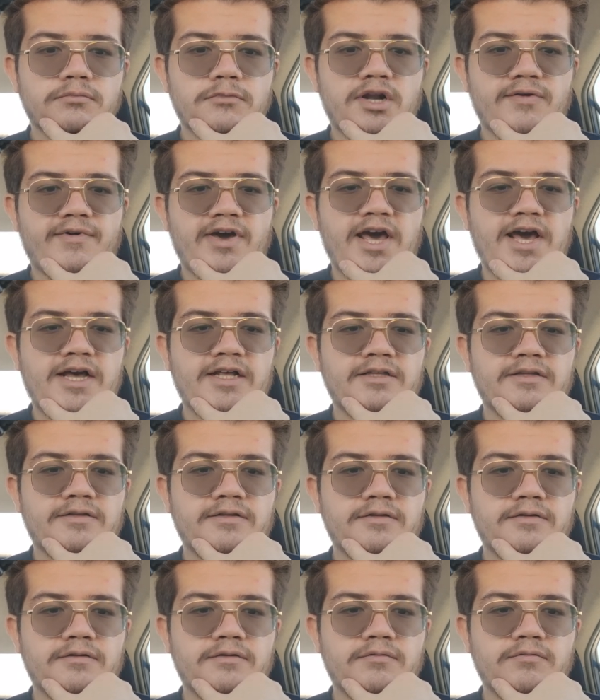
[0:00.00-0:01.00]
That if I had
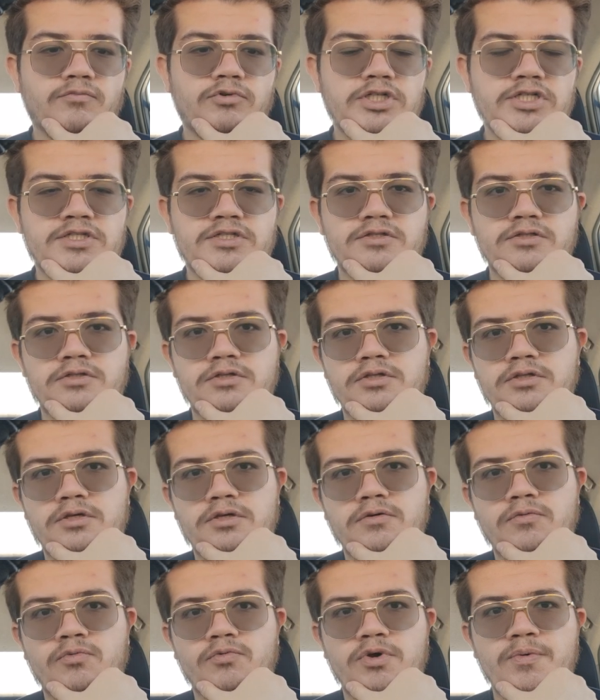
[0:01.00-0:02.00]
would just
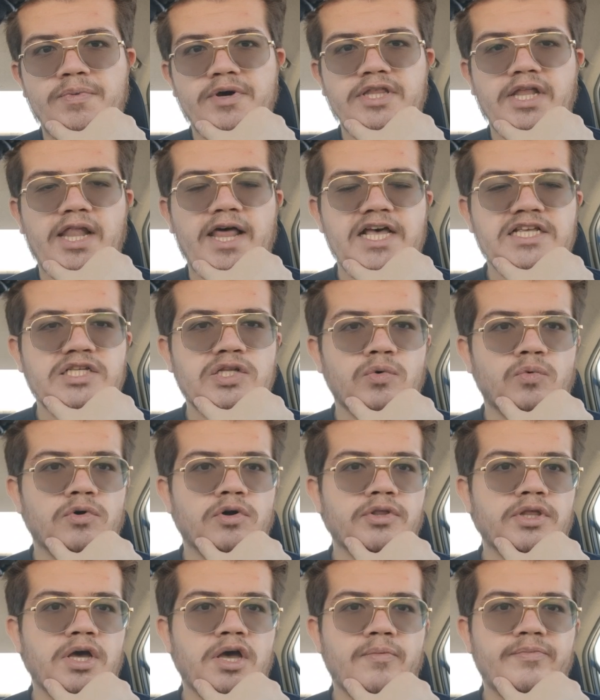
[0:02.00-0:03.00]
and by the lies of the
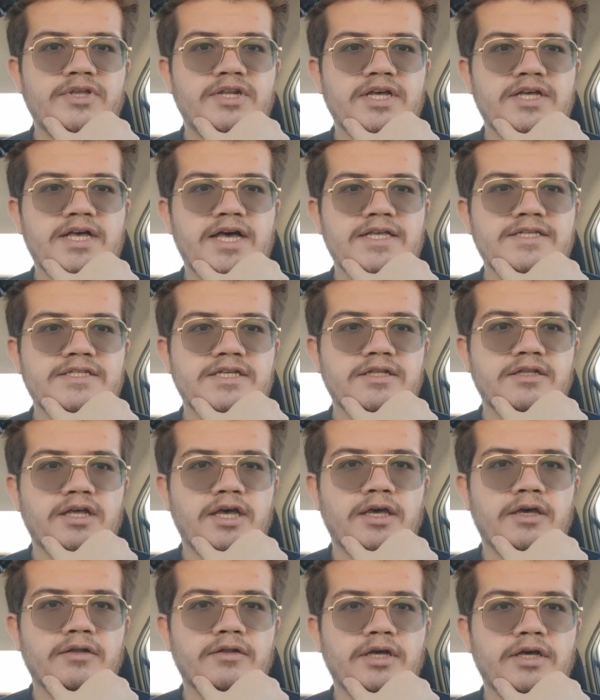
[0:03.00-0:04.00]
world I mean as in
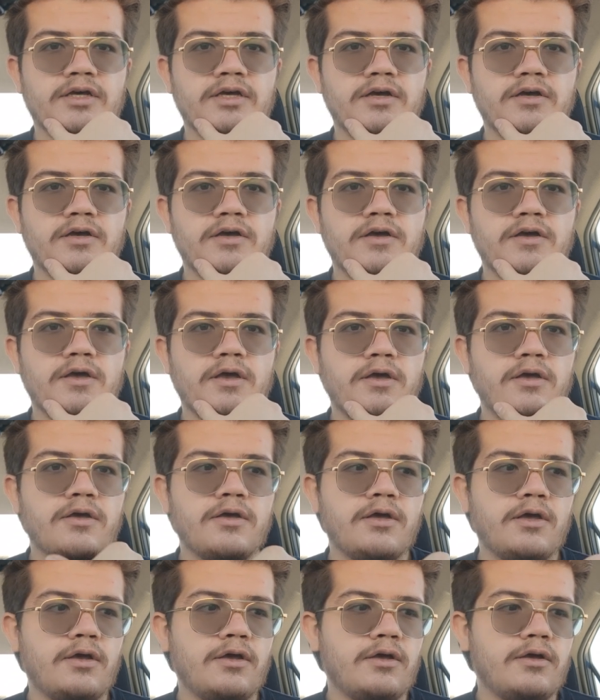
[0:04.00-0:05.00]
like like
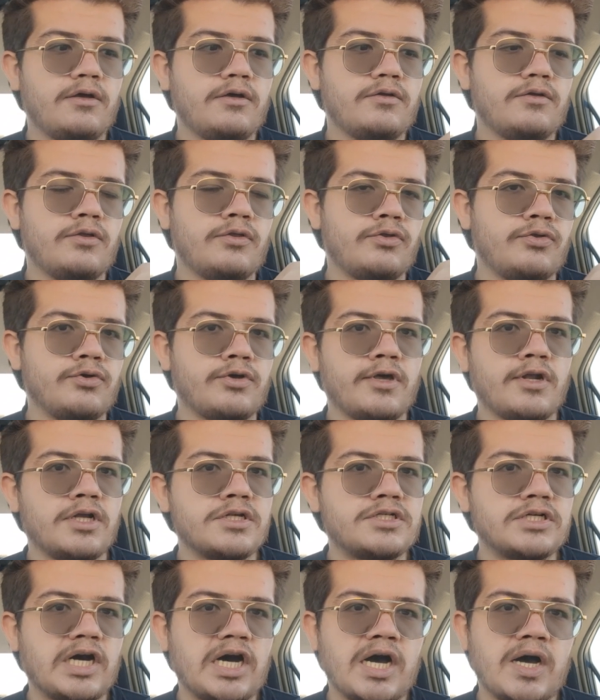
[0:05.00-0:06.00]
you get
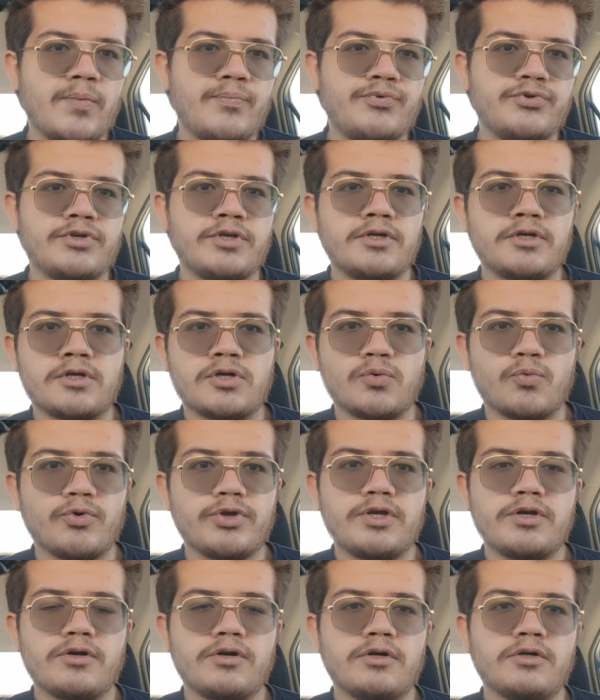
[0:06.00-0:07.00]
a job, you get a
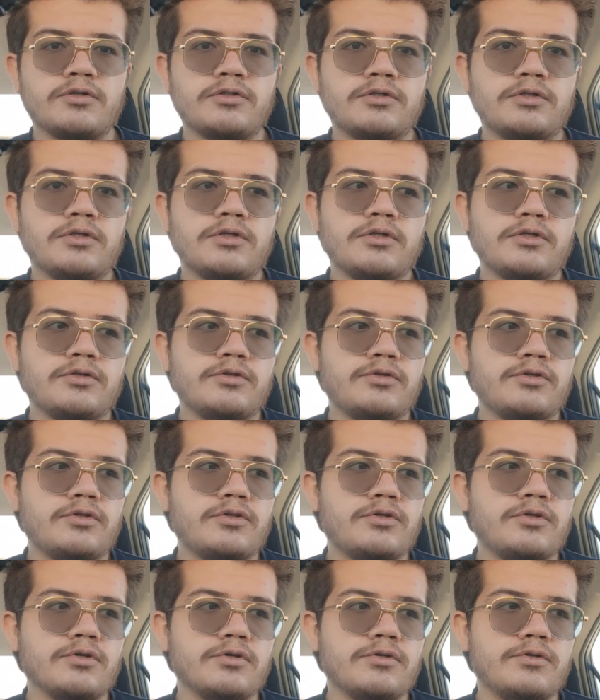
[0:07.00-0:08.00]
career,
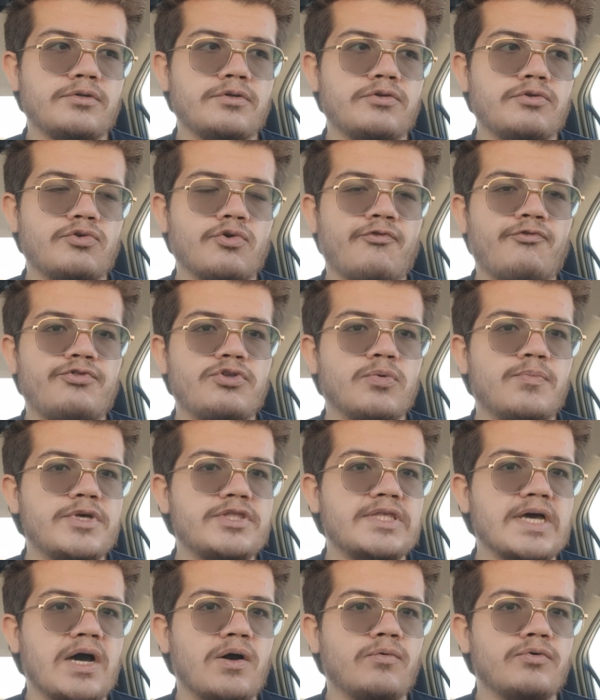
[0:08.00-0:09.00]
you'll you'll
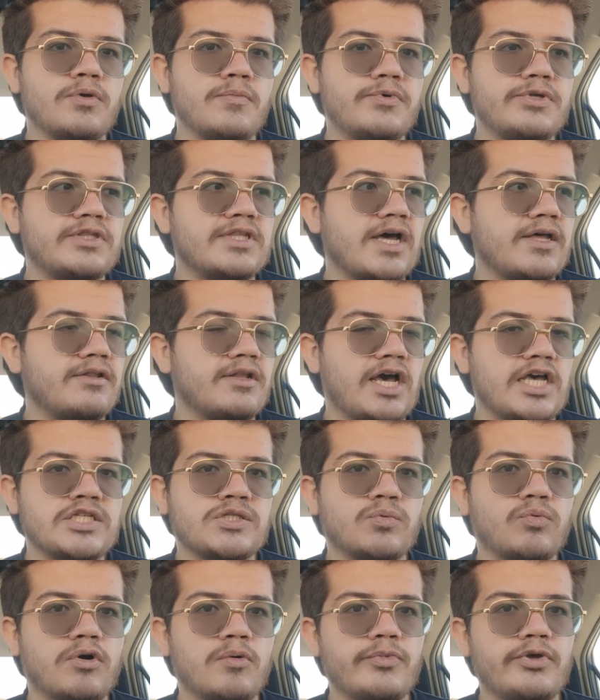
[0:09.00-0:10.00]
meet that you meet that
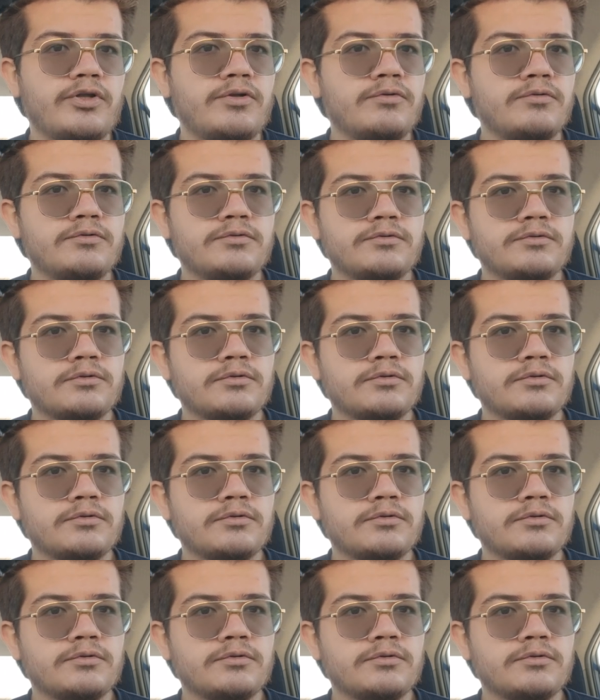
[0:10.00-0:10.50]
nice woman,